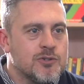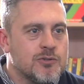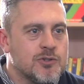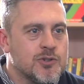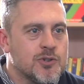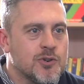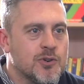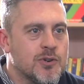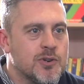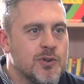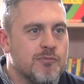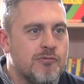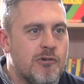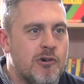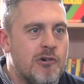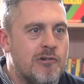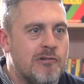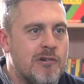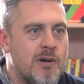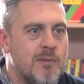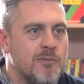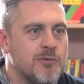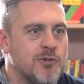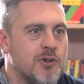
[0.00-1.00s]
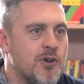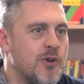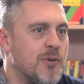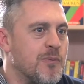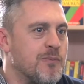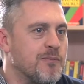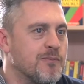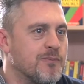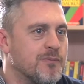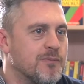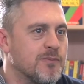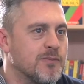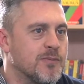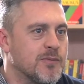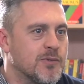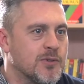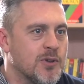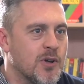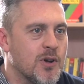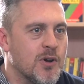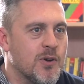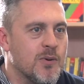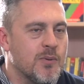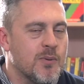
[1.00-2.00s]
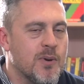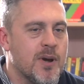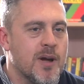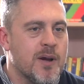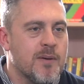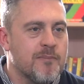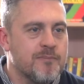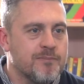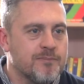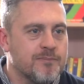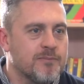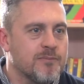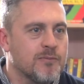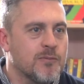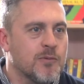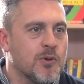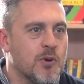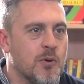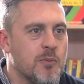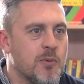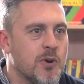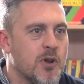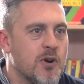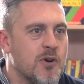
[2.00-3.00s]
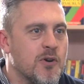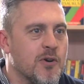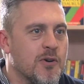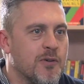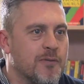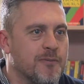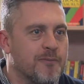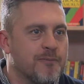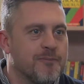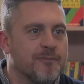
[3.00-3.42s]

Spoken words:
join the programme too. So come along.